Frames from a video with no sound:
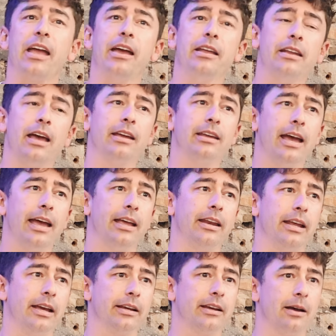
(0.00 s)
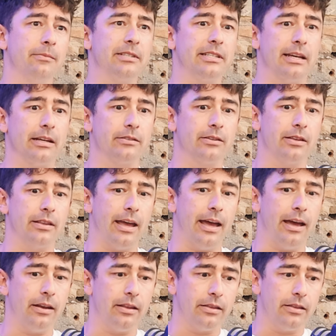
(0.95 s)
And again, it comes down
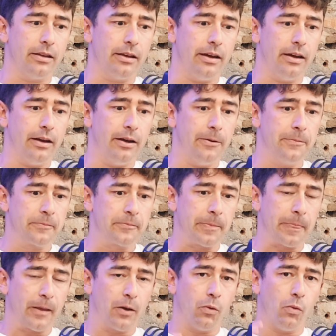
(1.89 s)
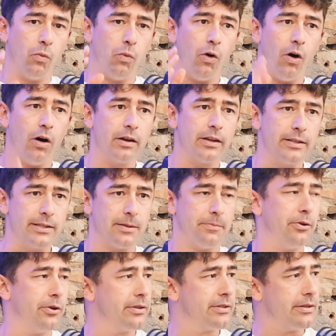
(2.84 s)
to what is
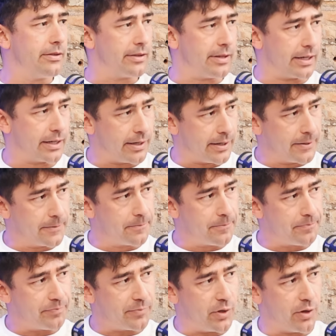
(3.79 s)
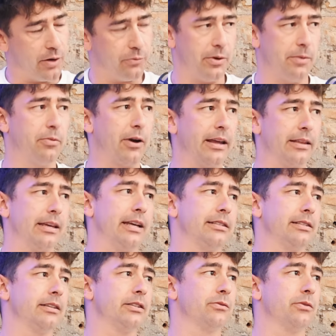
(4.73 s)
the person thinking? If we break
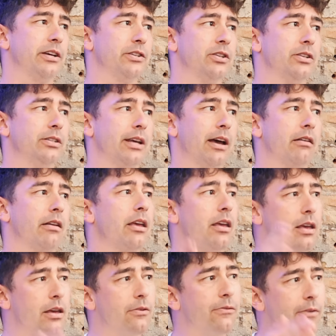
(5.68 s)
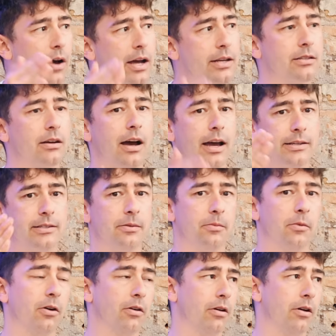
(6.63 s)
that situation down, if I die
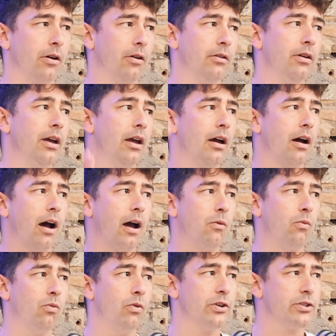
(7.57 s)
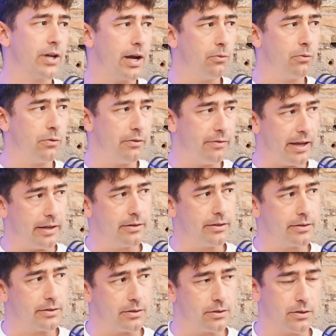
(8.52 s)
tomorrow, I wish I would have had
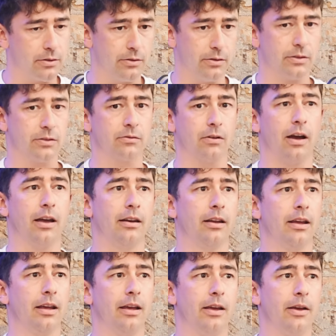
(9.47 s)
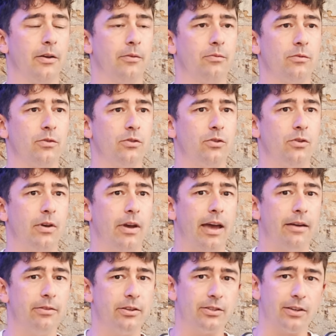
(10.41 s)
this insurance, right? You
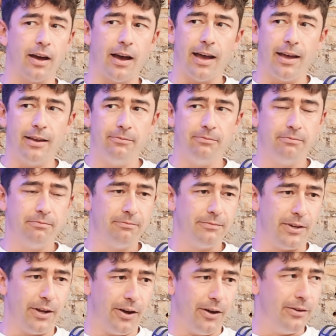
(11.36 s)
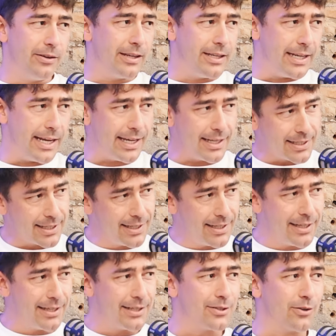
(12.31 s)
haven't died, yet.
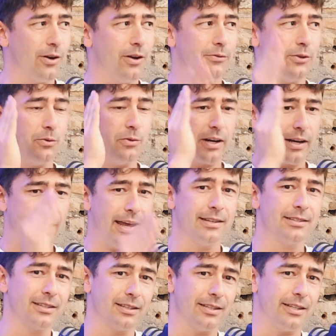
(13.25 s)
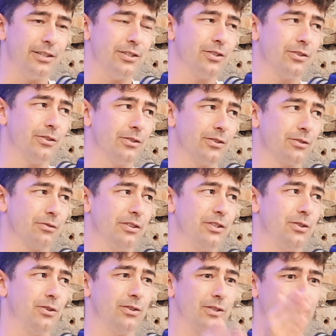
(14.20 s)
So if you were to cancel the insurance or
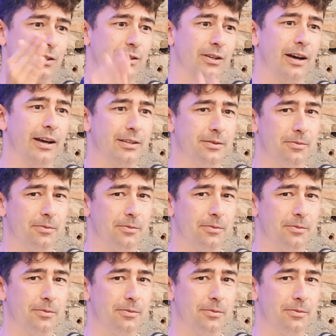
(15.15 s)
reduce it and die